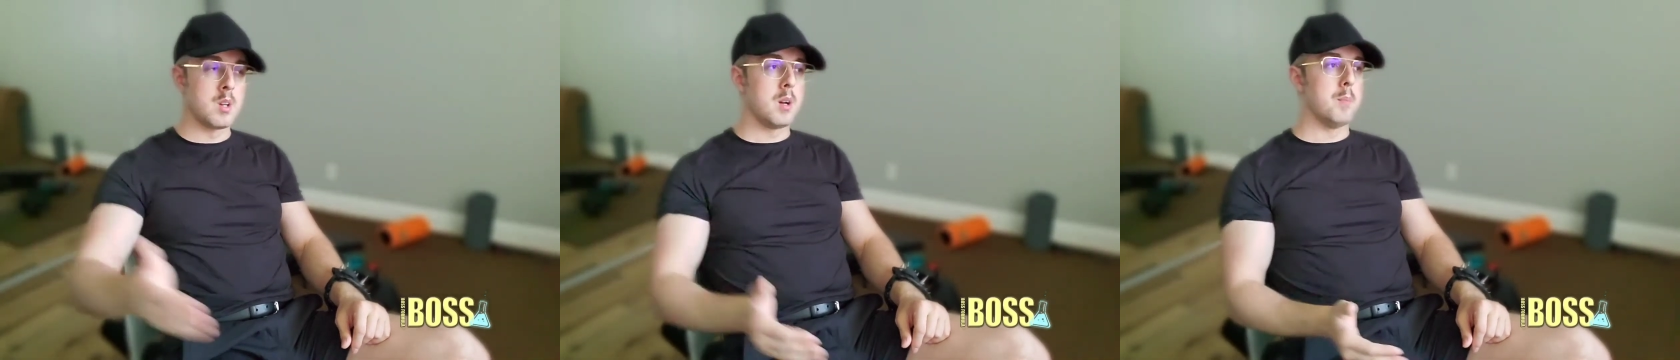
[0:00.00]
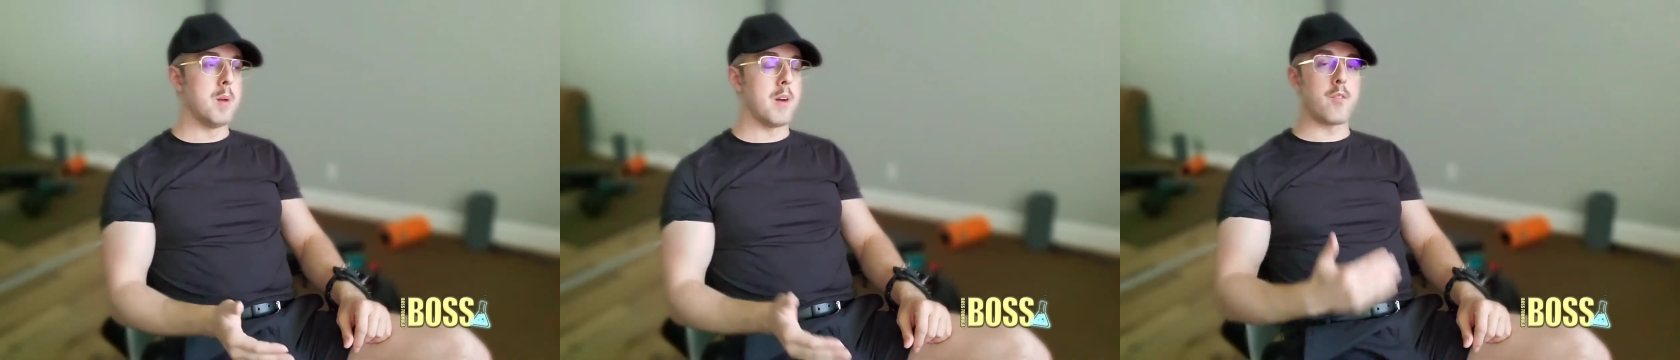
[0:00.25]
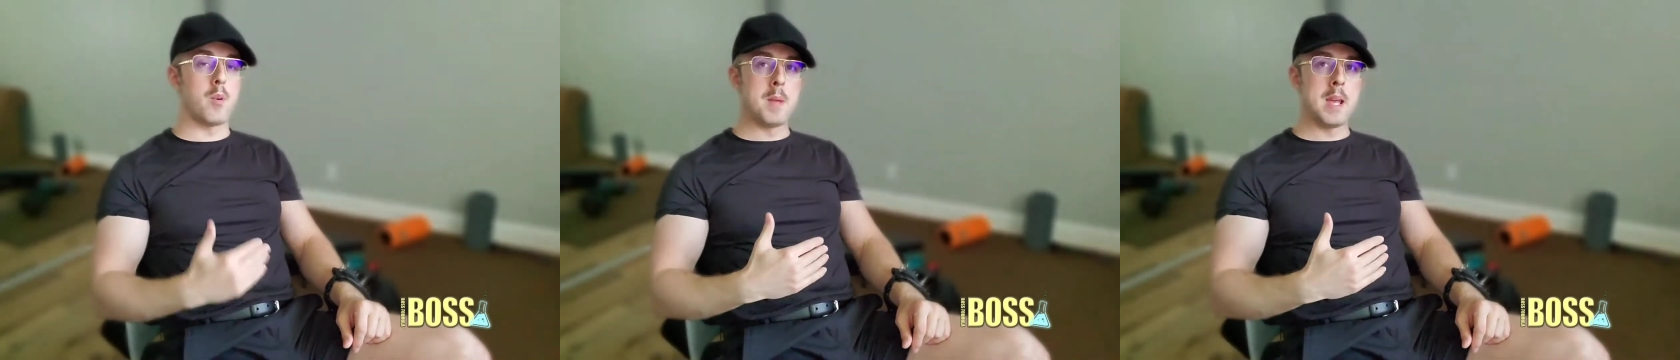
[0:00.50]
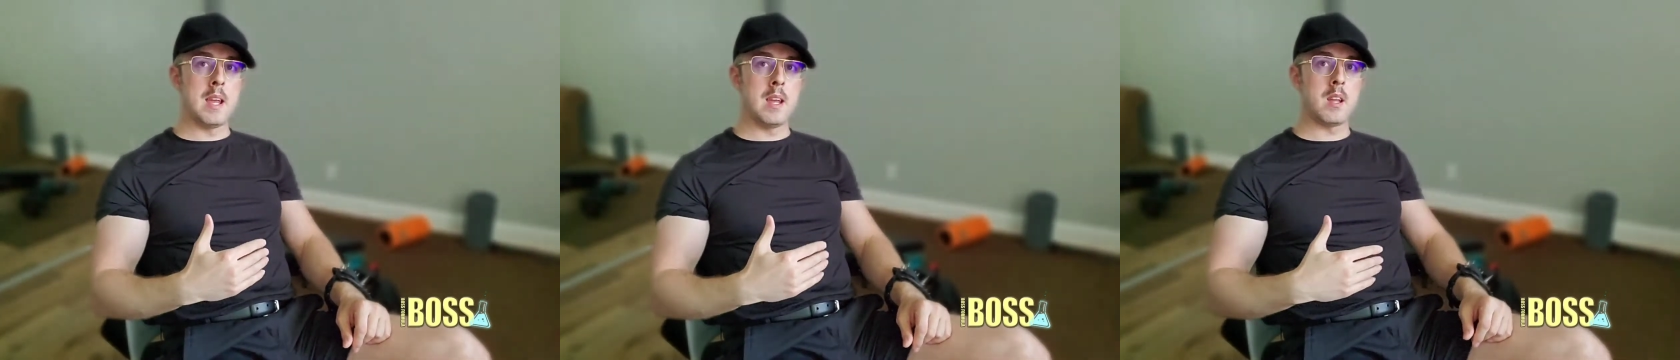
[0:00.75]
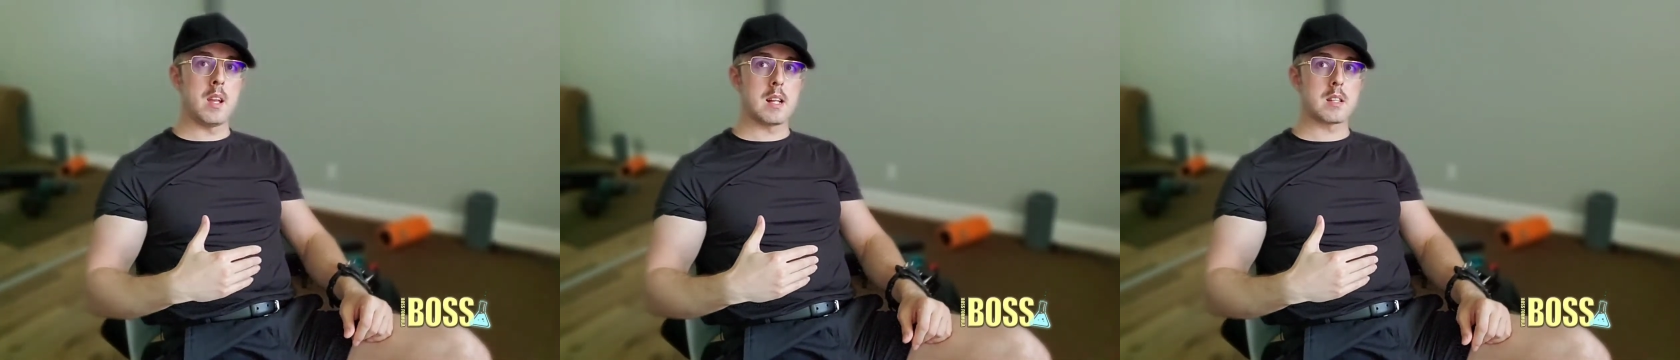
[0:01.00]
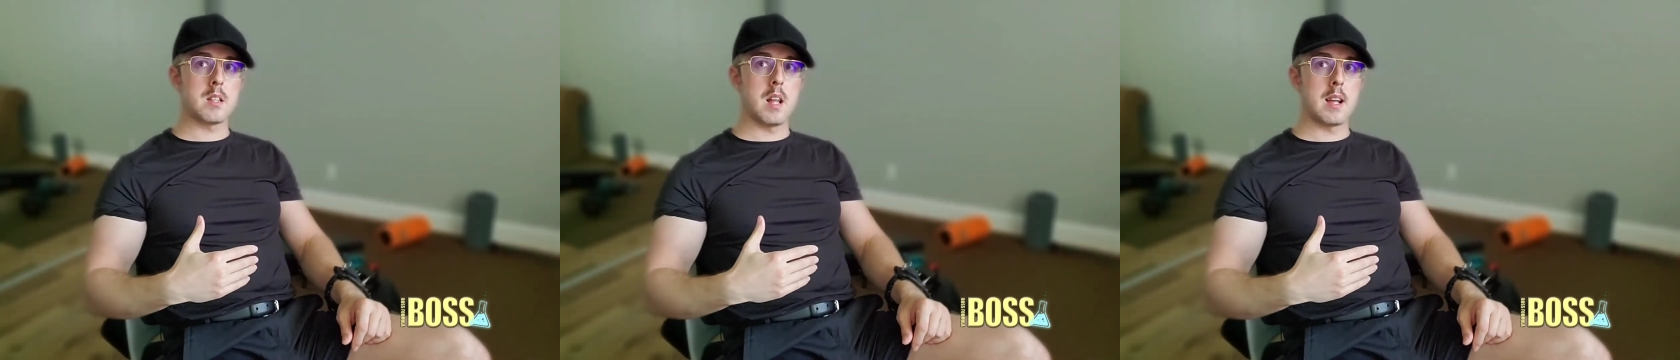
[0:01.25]
But for me, it's
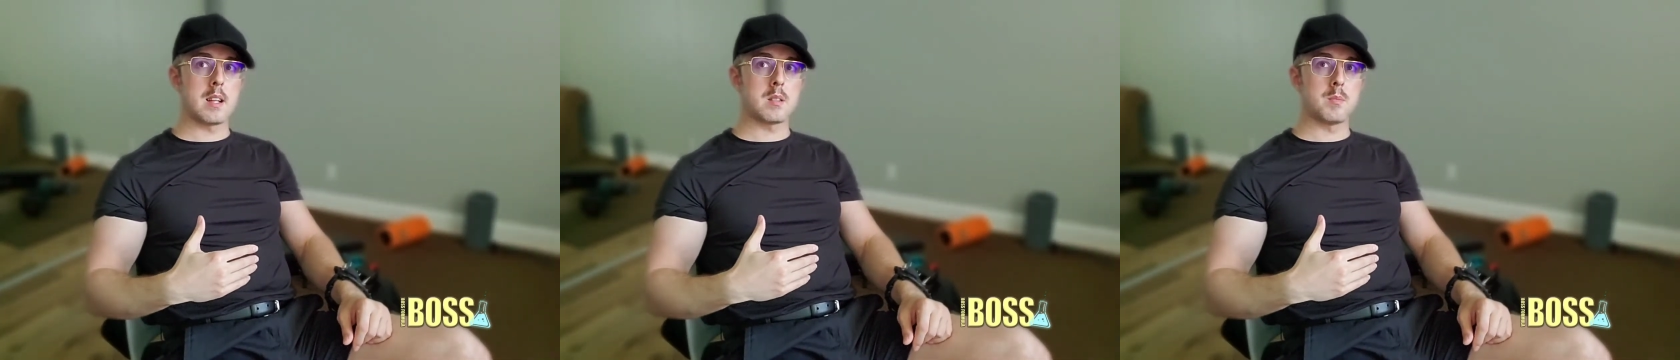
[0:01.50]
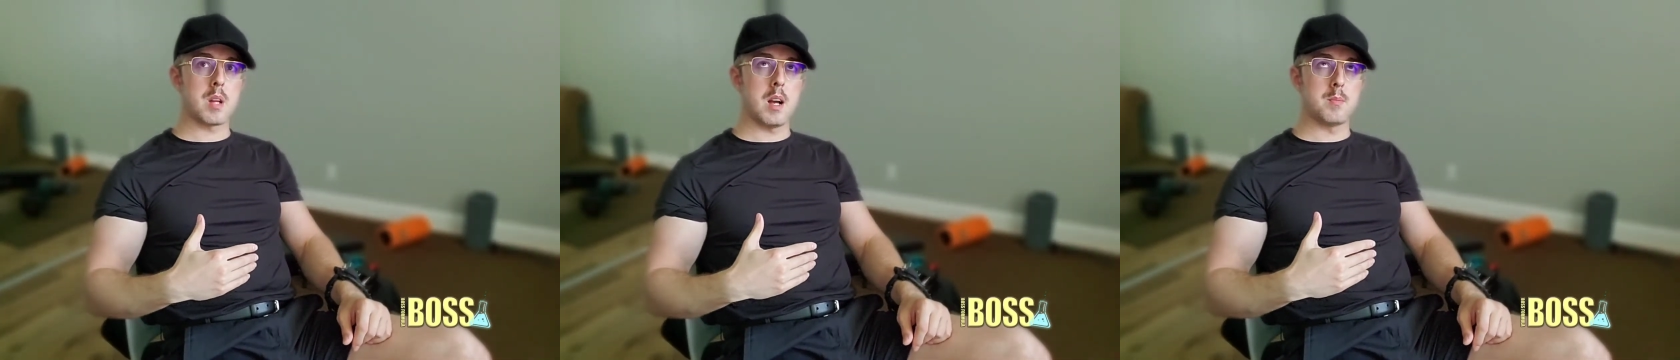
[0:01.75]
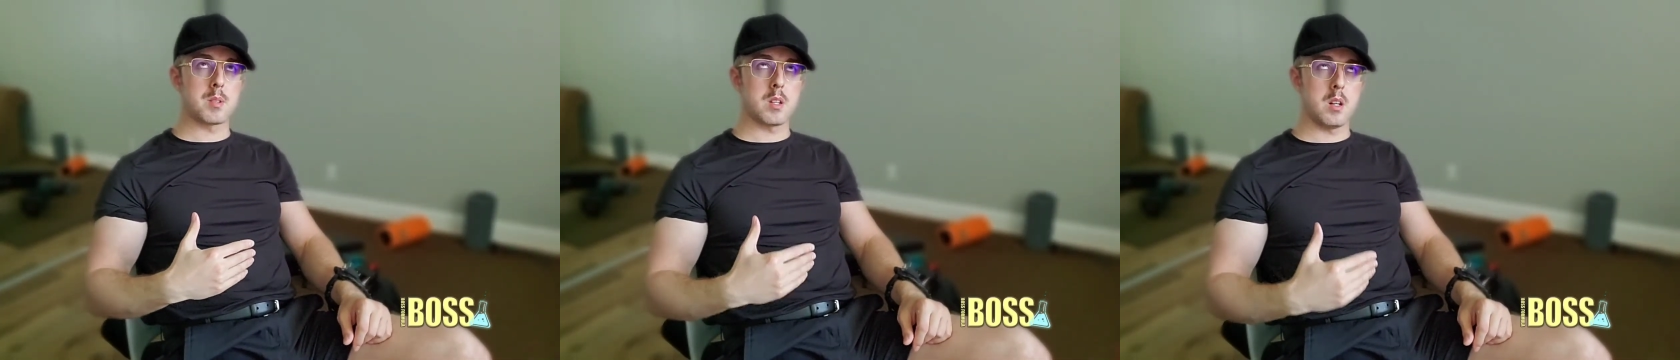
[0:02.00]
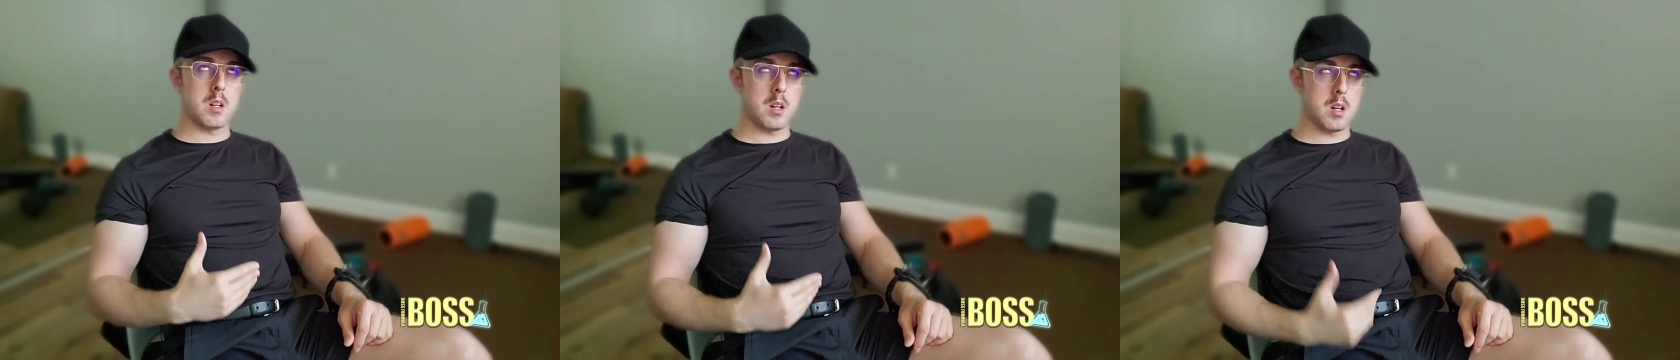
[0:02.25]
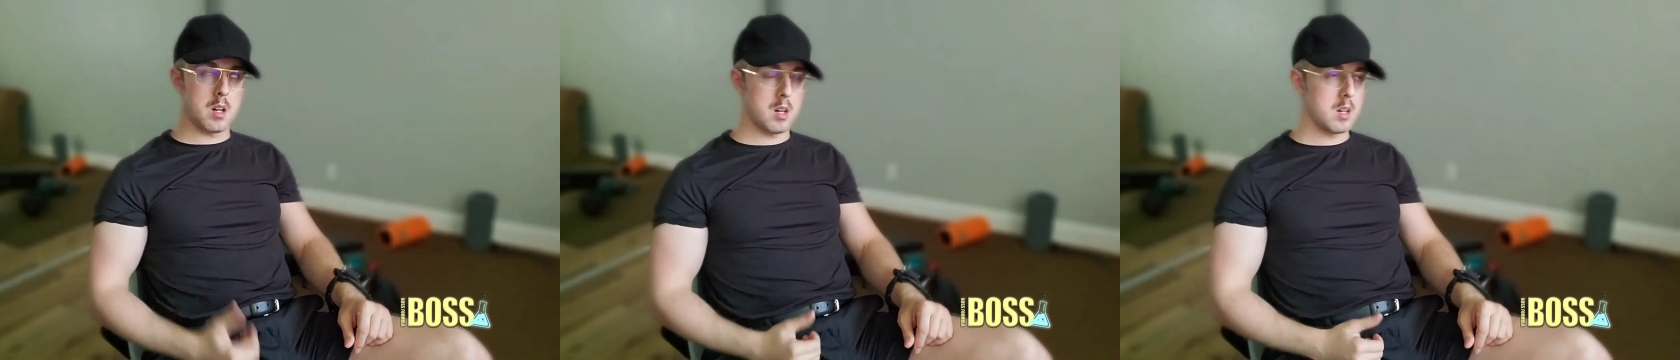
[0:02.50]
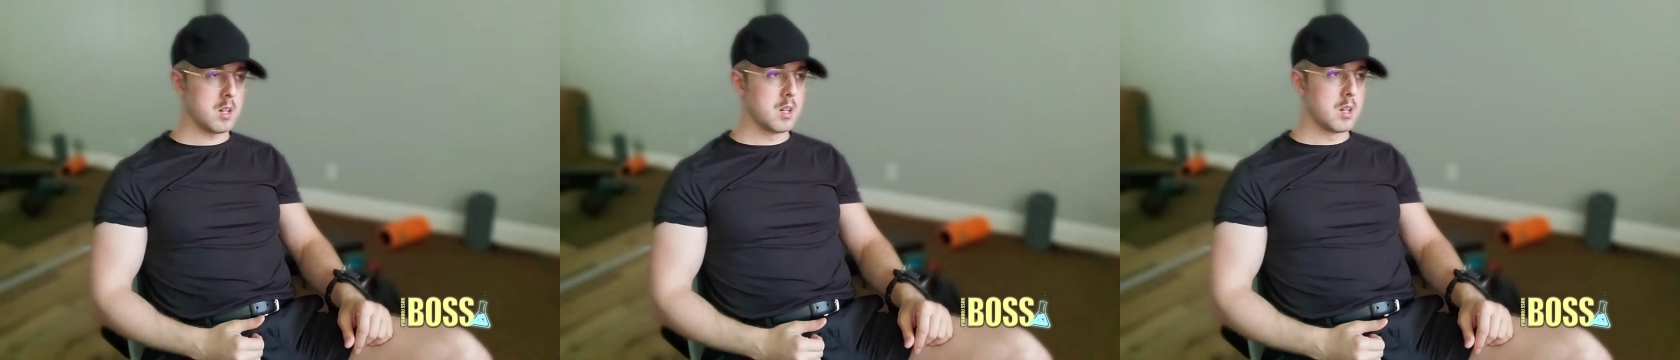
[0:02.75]
like sometimes, I
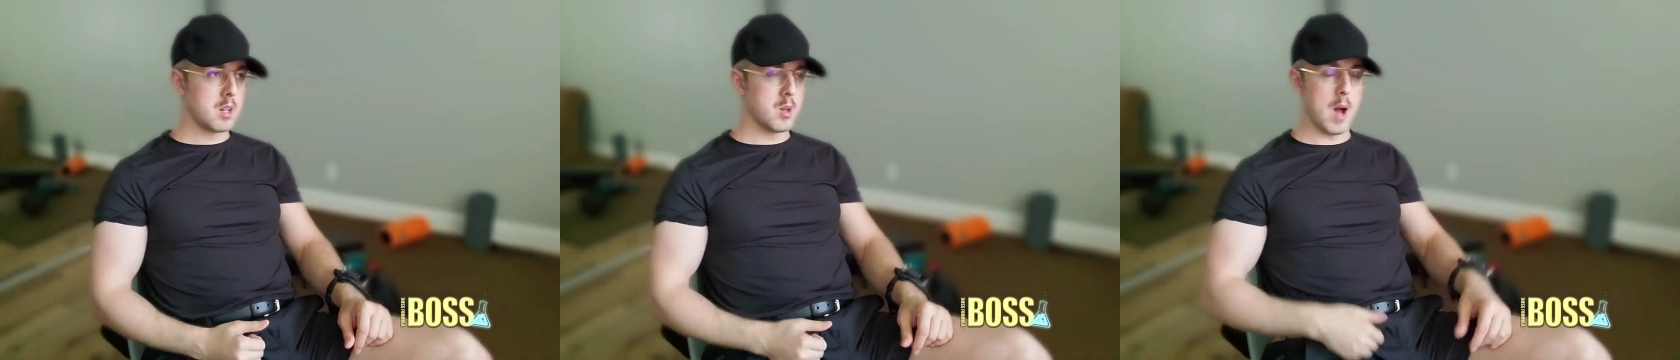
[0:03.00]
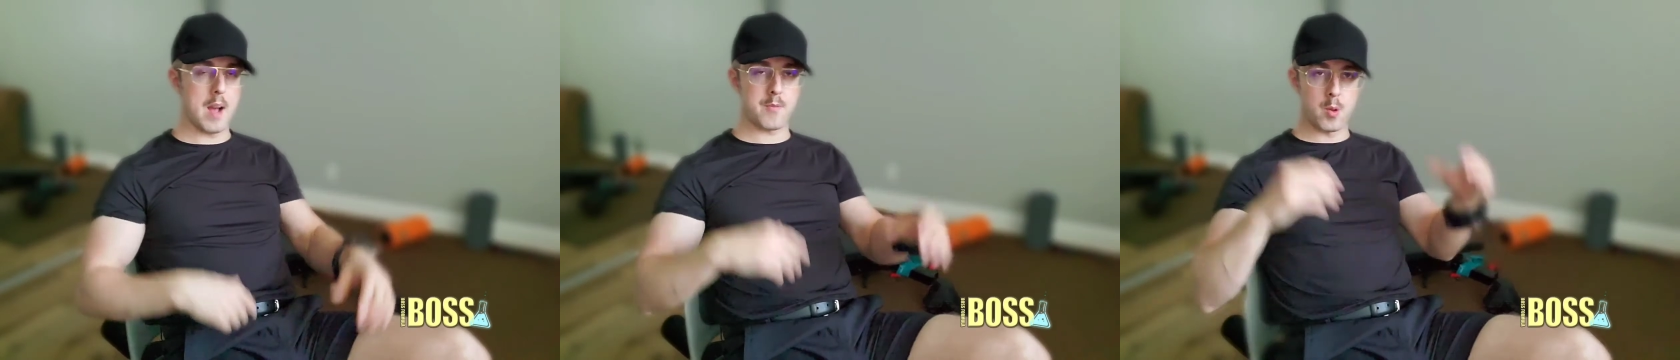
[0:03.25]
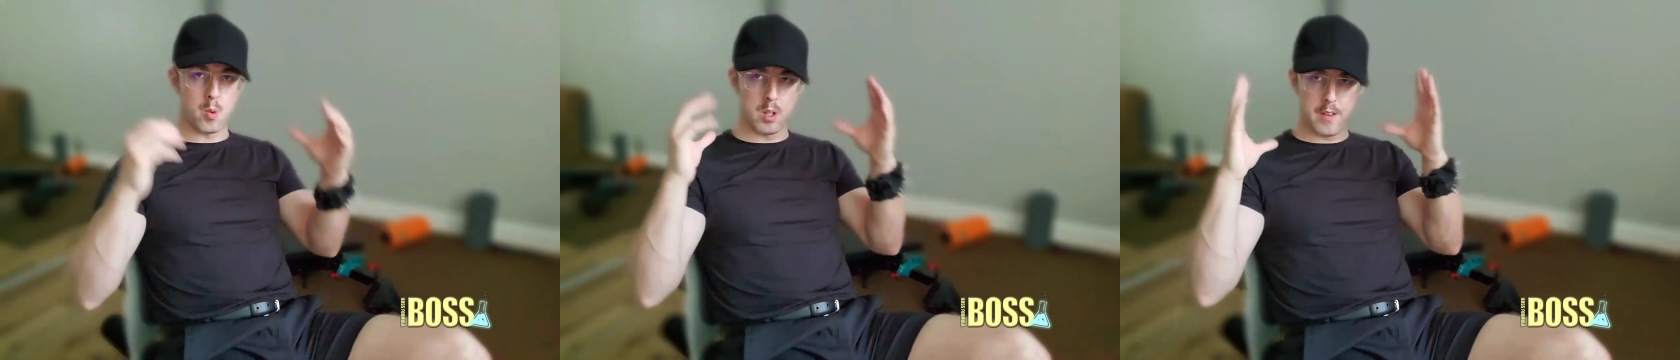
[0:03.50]
have to really